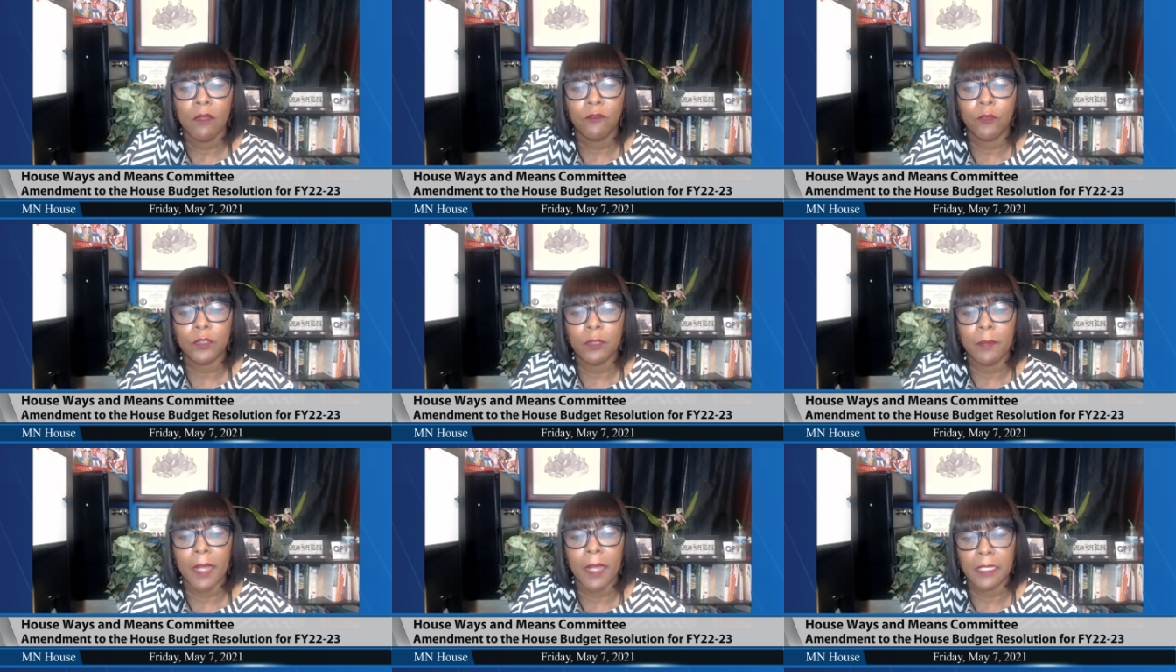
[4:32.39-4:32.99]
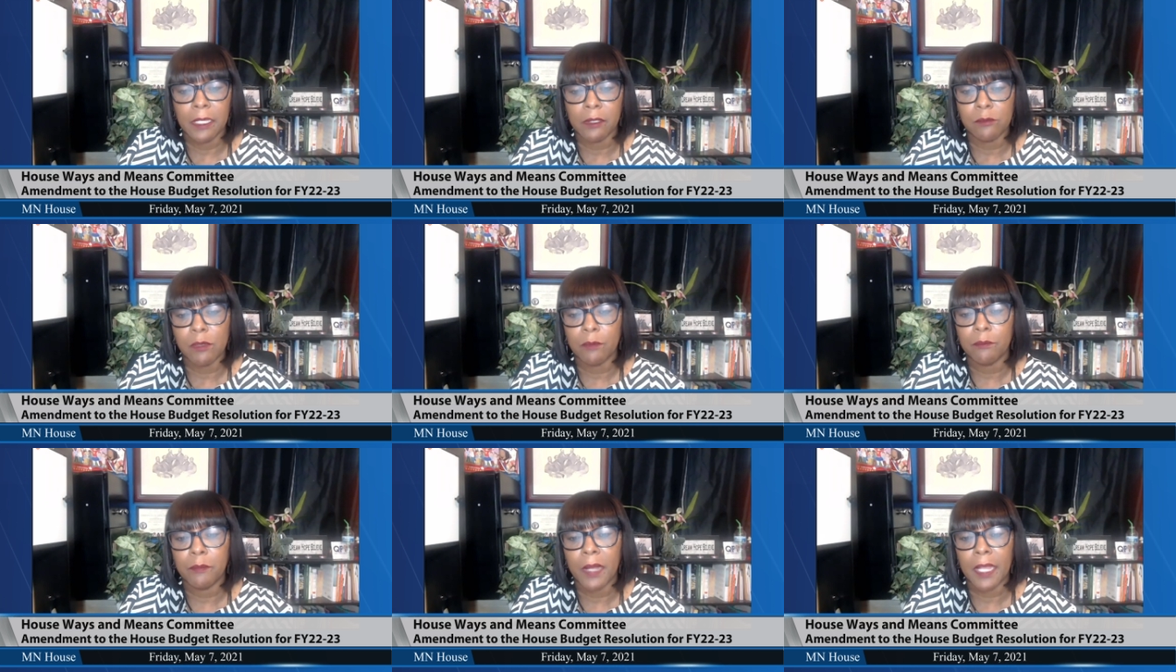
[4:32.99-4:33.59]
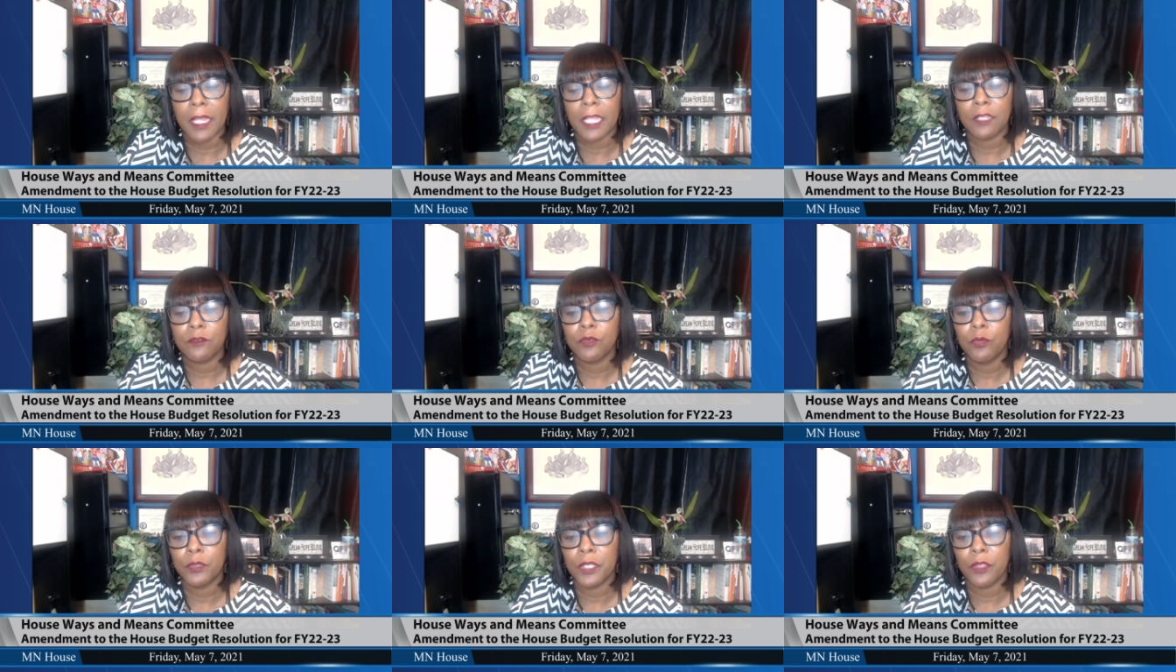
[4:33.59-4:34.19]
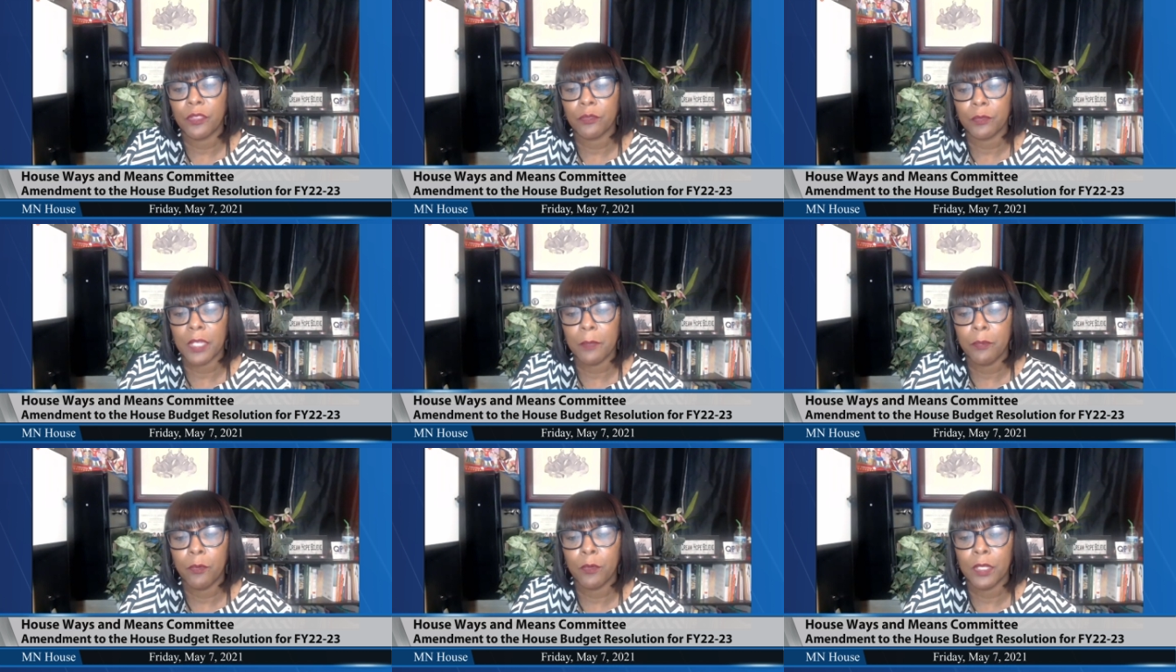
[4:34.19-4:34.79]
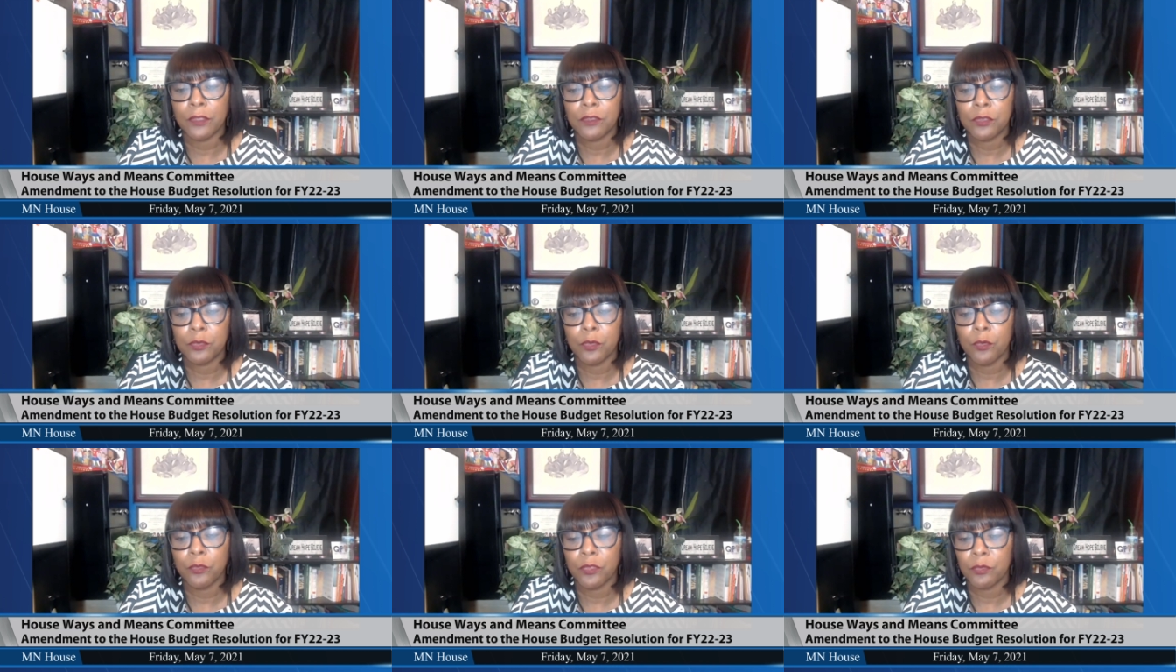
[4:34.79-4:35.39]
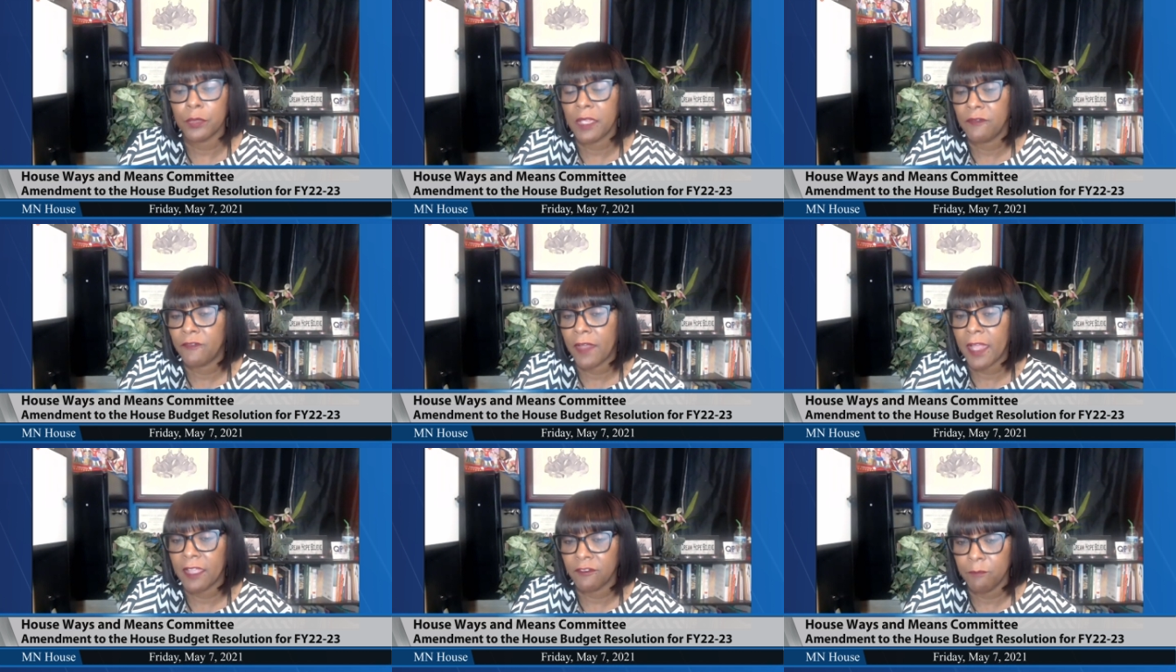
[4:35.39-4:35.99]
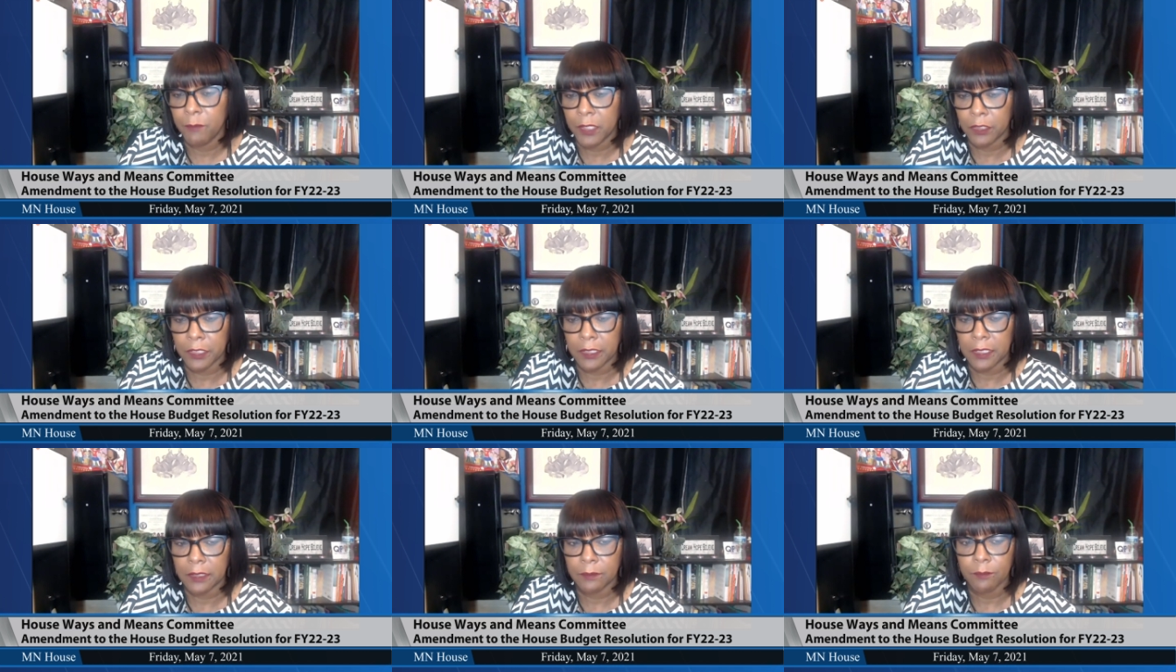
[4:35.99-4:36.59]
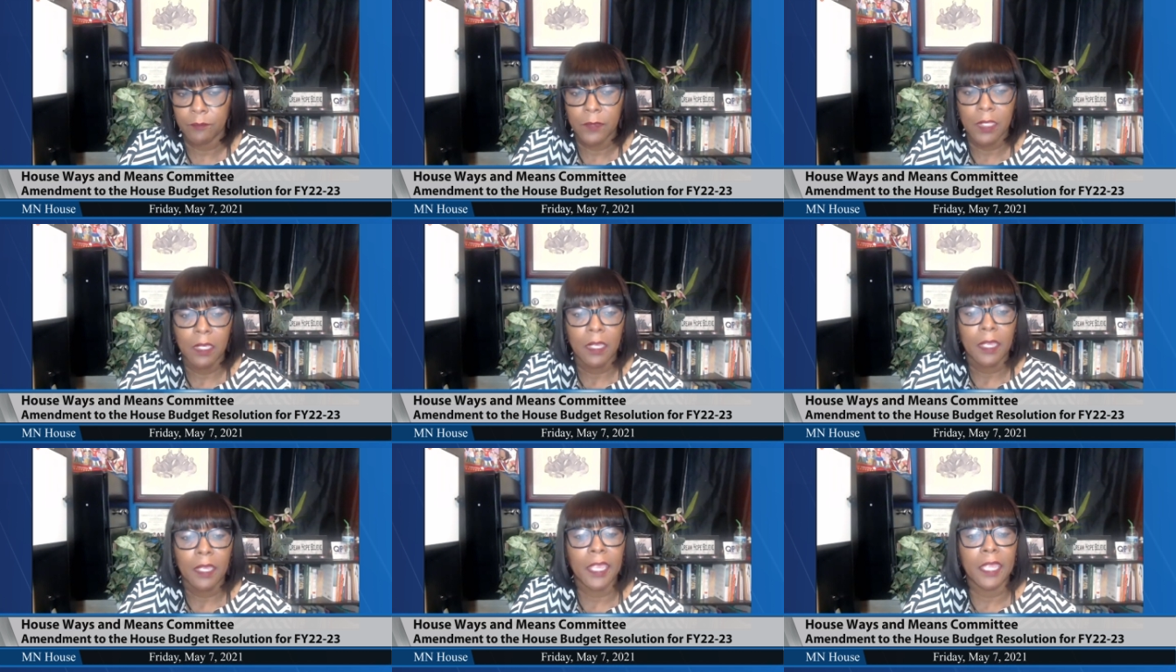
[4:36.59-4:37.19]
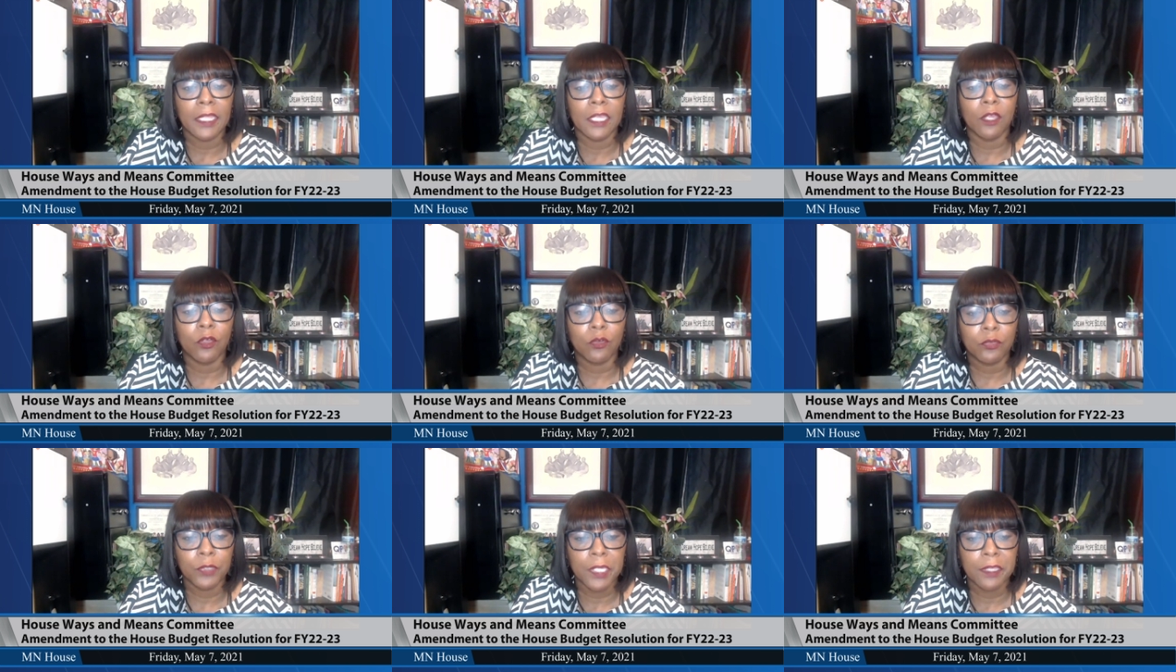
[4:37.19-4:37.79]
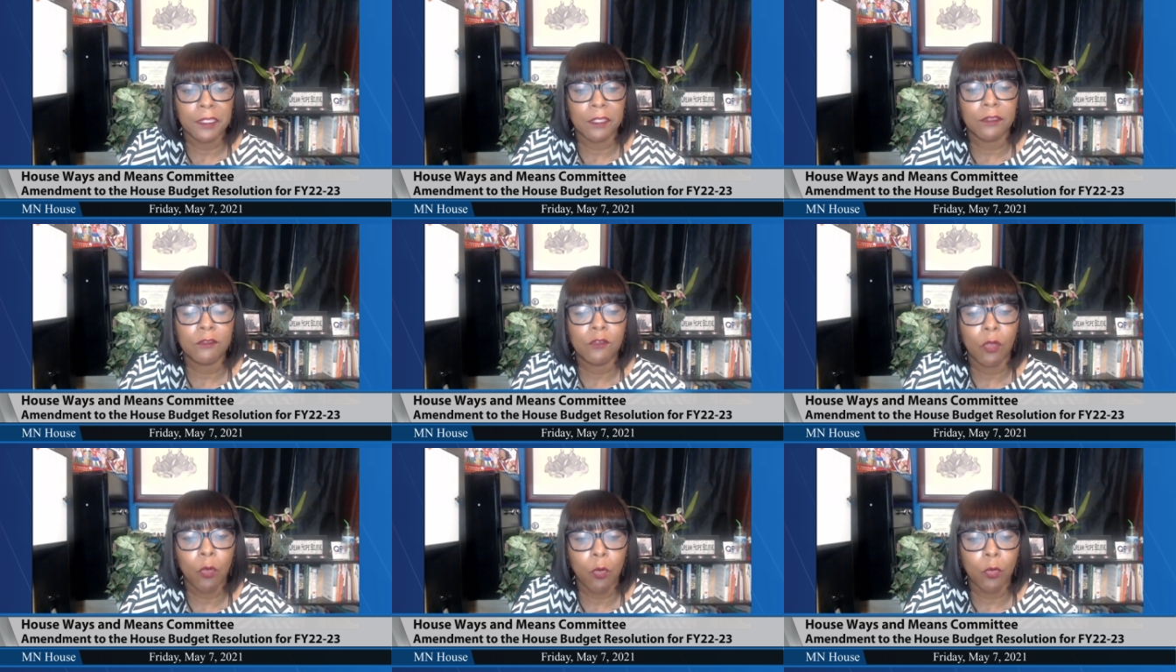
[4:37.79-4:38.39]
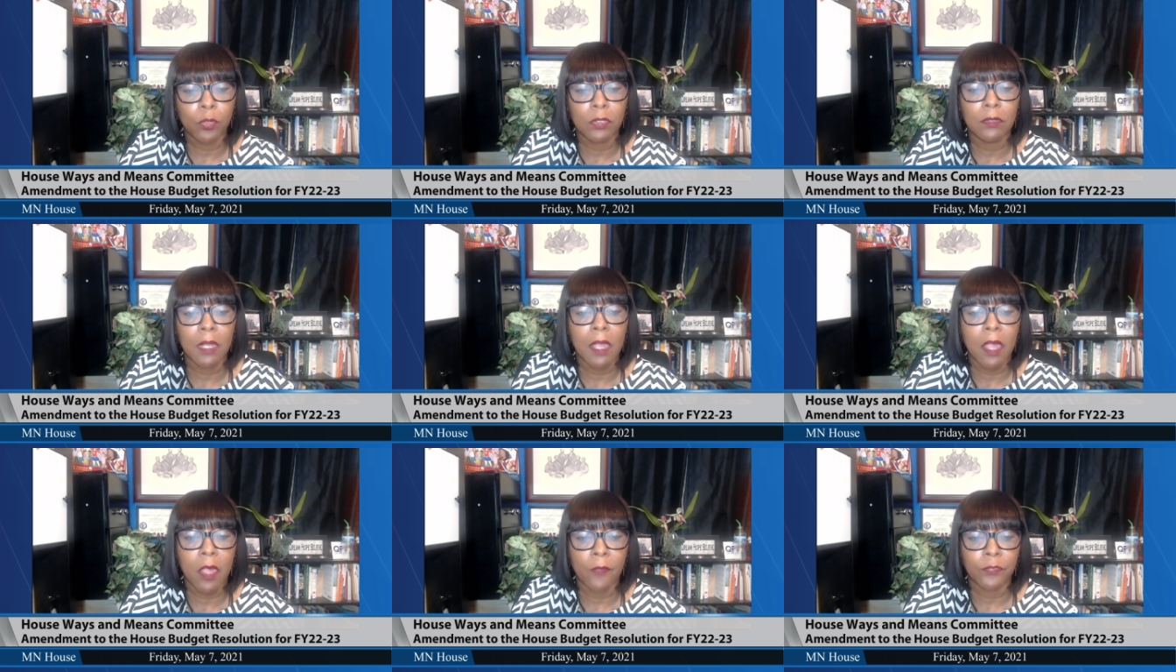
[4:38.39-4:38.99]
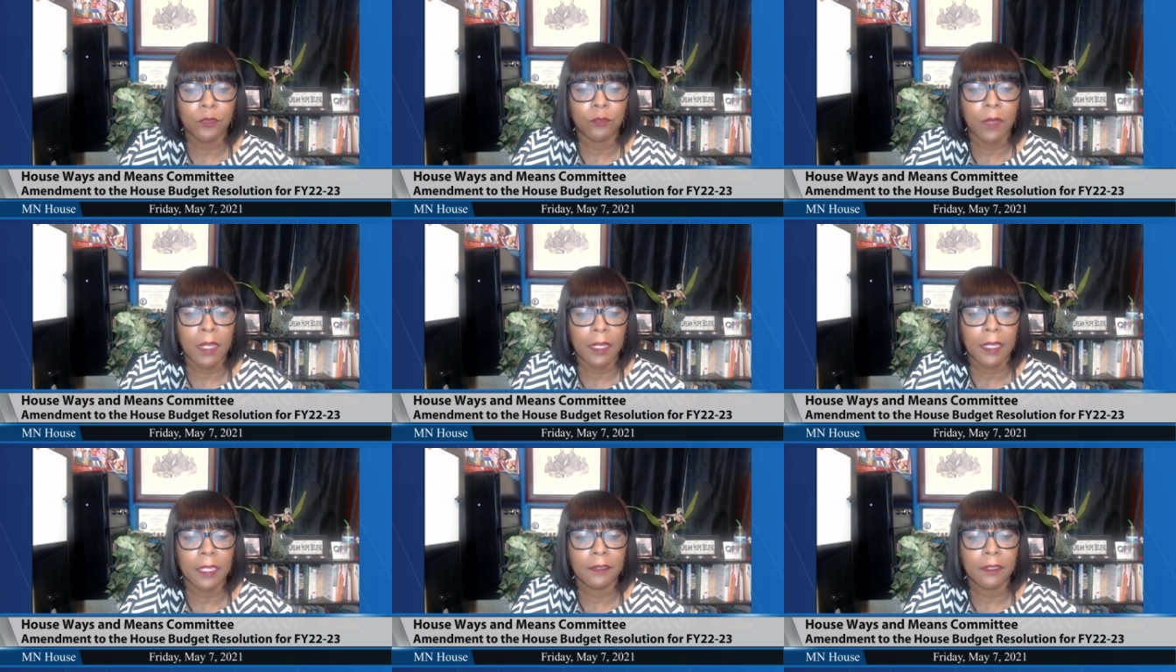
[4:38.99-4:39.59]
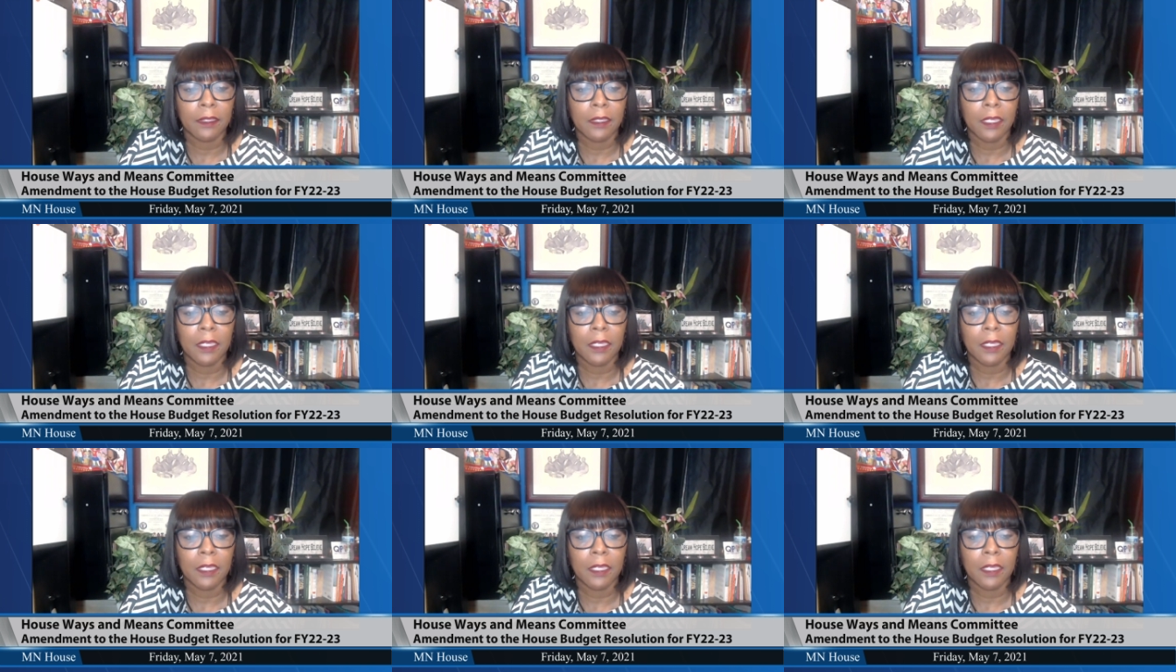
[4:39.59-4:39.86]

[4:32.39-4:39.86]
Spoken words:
for the biennium by $23.235 million and increases total authorized